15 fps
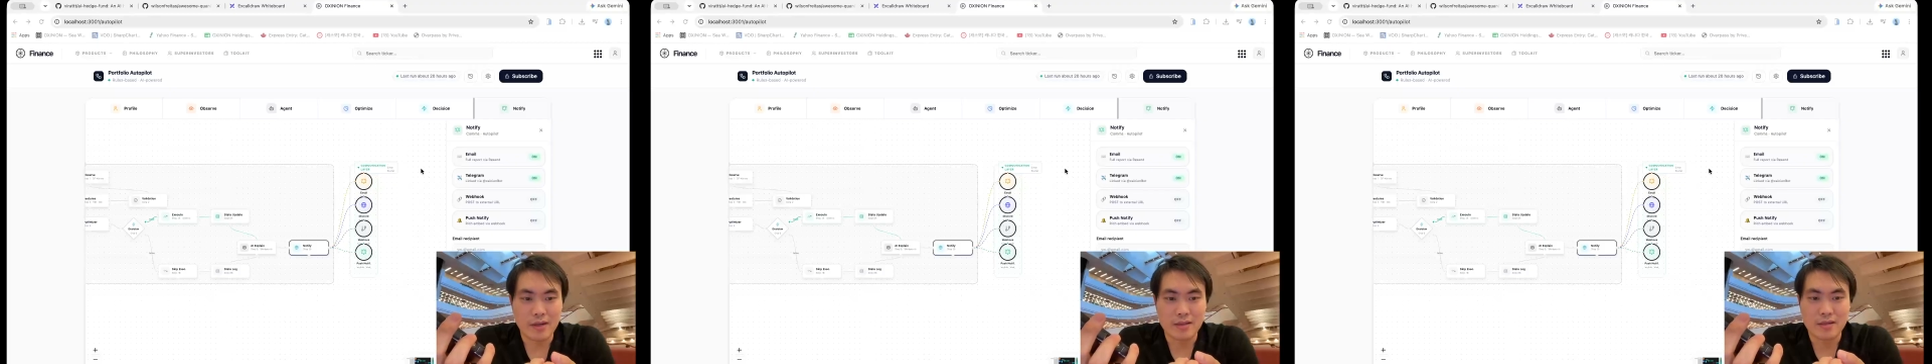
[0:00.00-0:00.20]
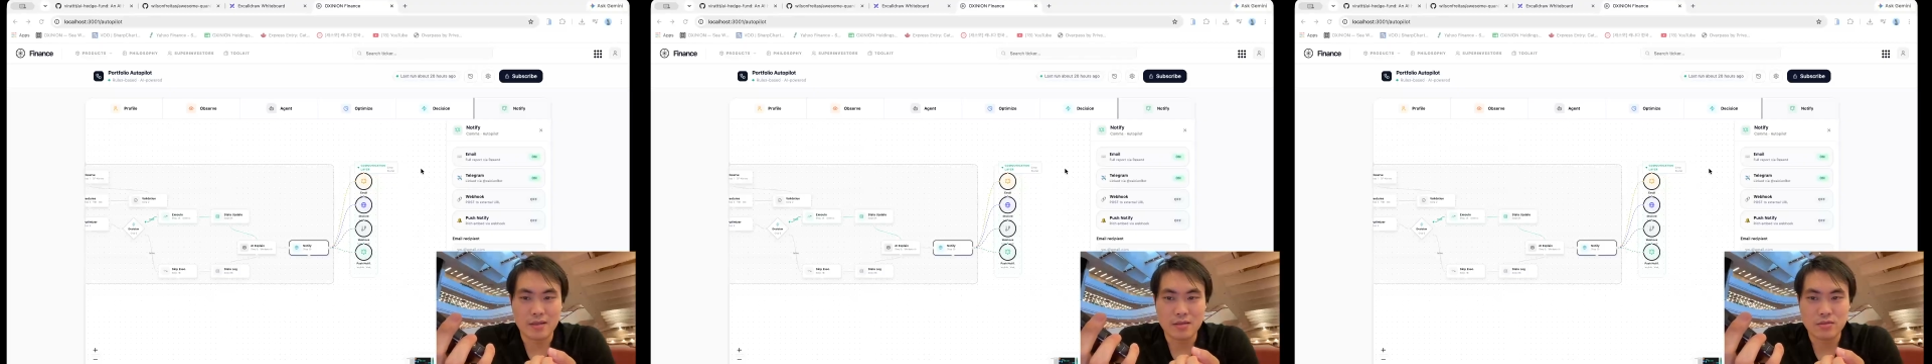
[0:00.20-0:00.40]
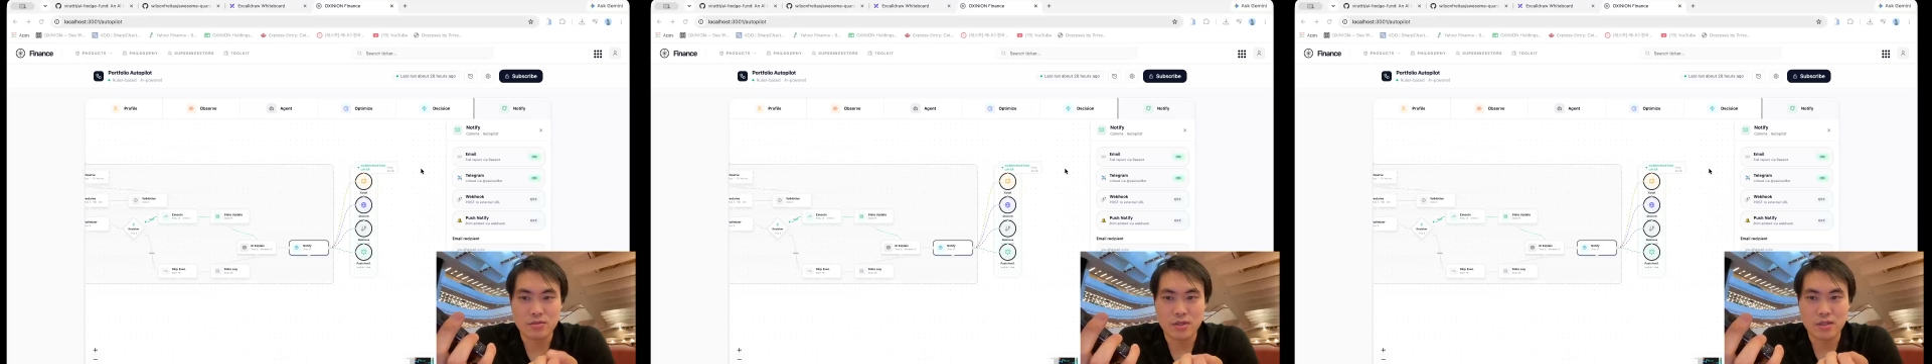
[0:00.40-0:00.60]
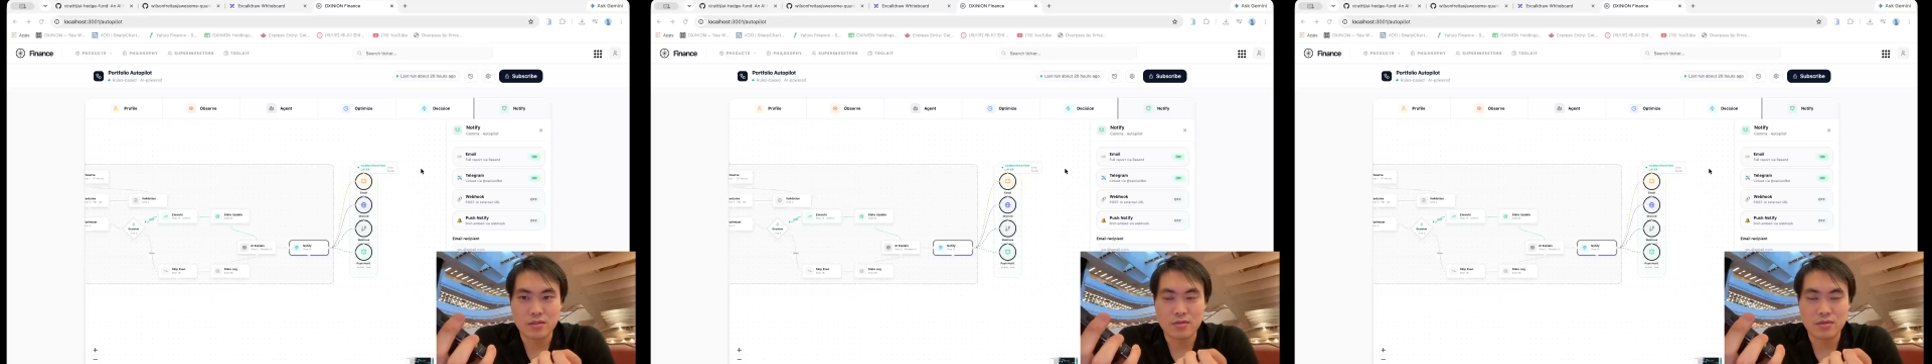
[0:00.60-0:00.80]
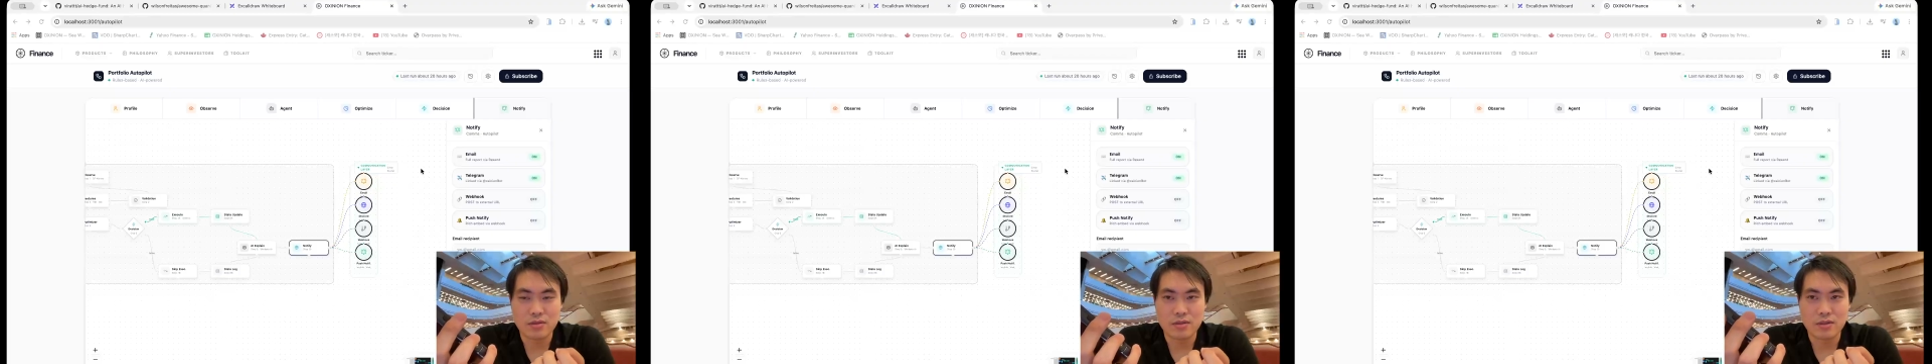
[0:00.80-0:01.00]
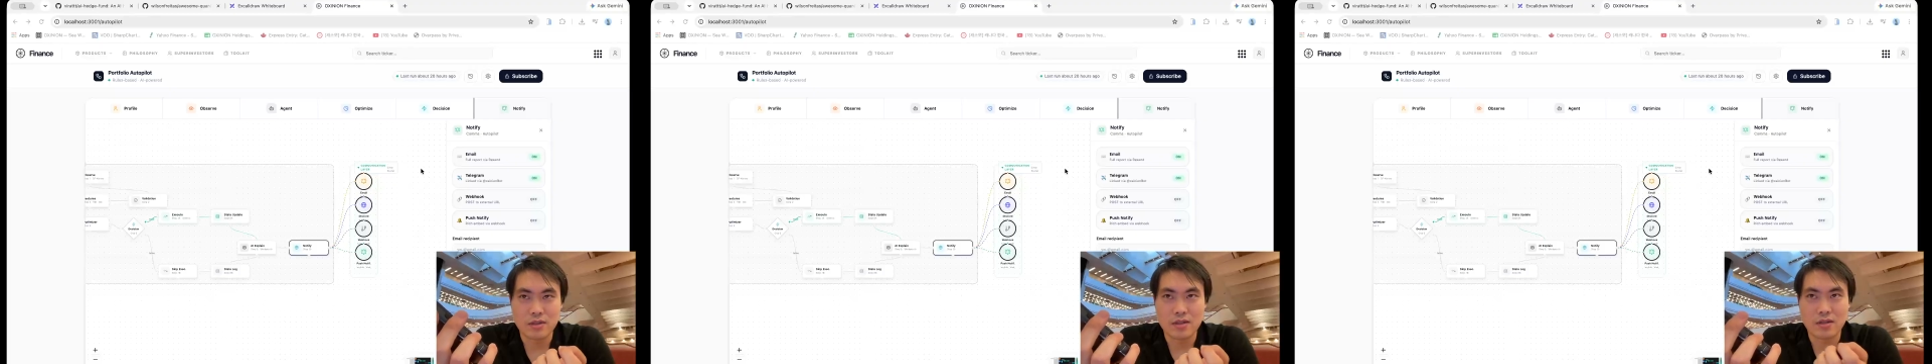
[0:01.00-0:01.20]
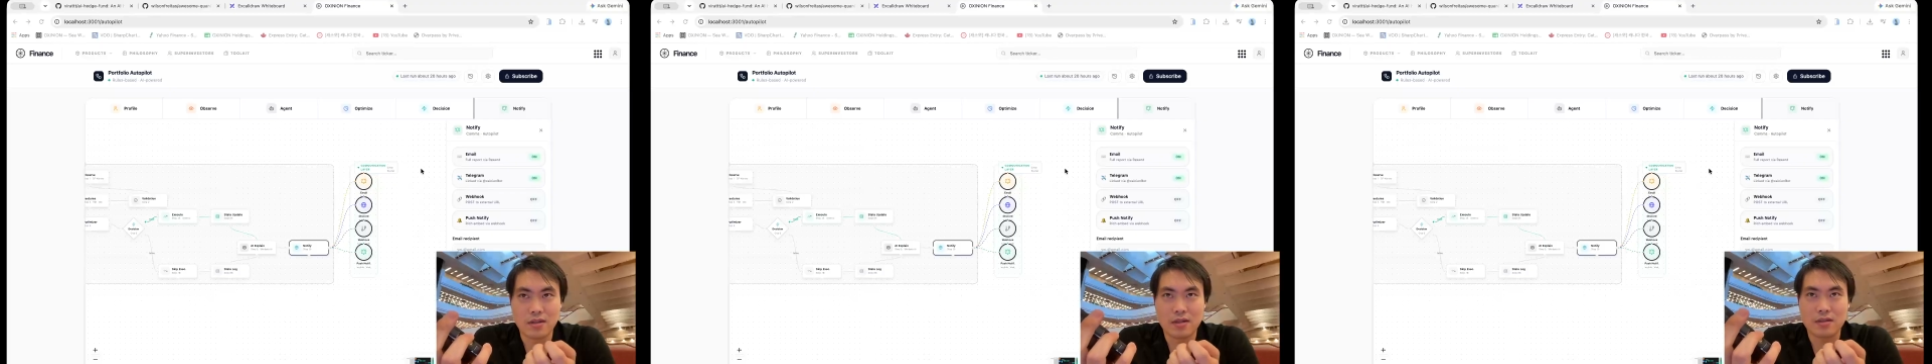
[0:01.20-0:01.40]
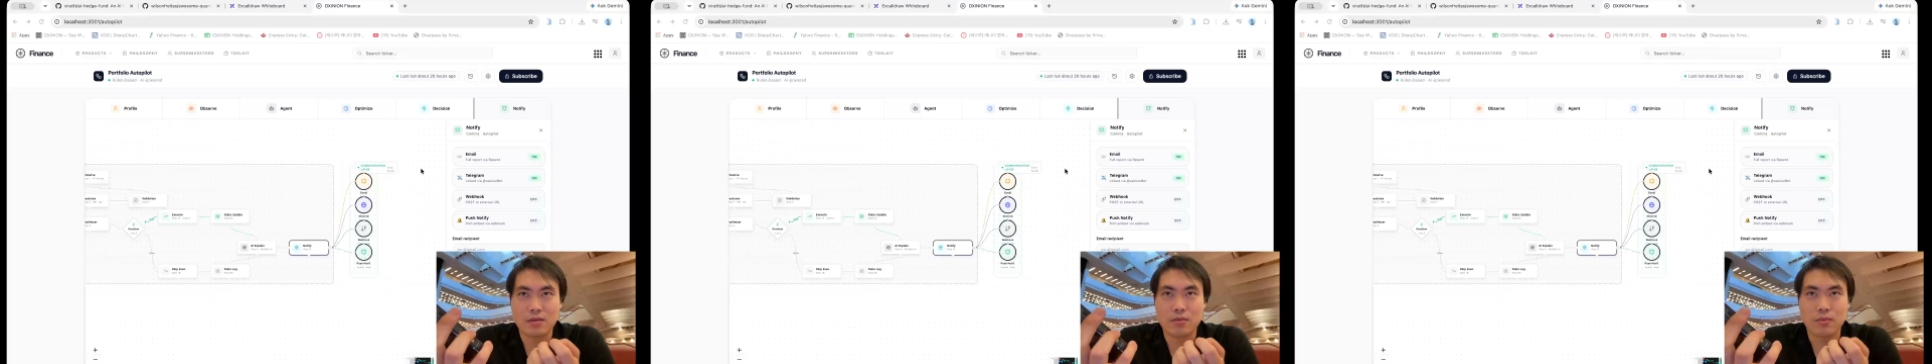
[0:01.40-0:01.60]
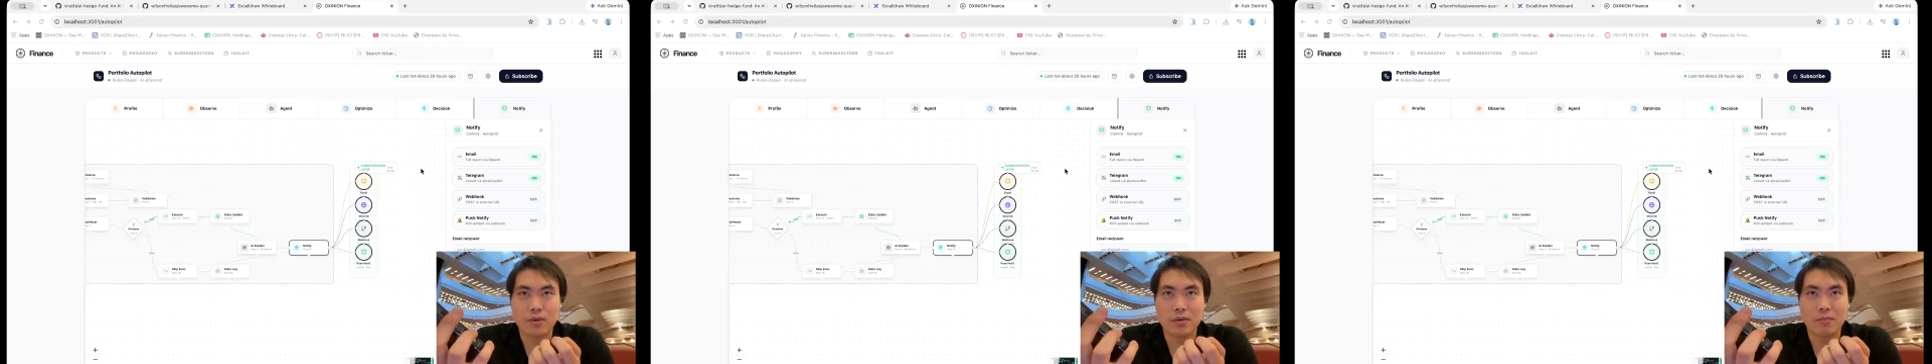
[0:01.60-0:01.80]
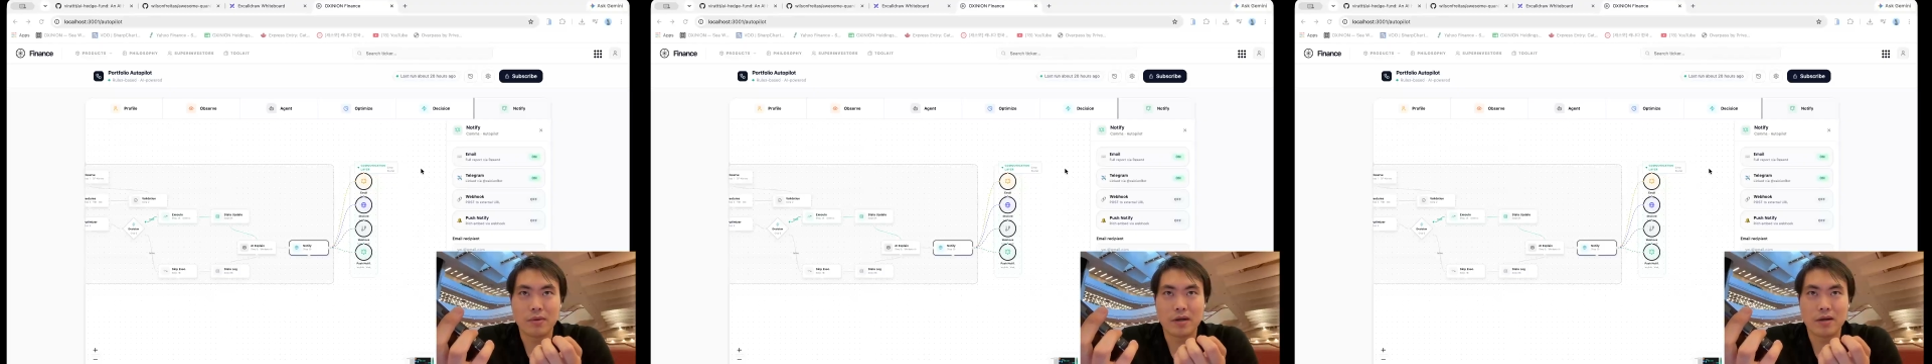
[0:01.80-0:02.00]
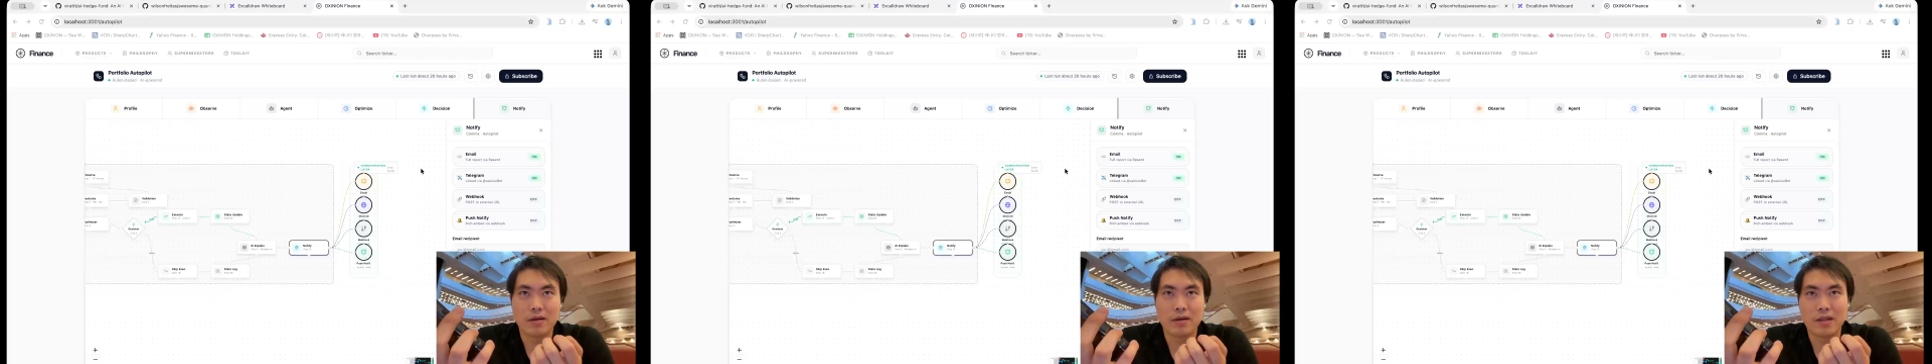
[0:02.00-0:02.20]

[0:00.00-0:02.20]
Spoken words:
I can try to connect with my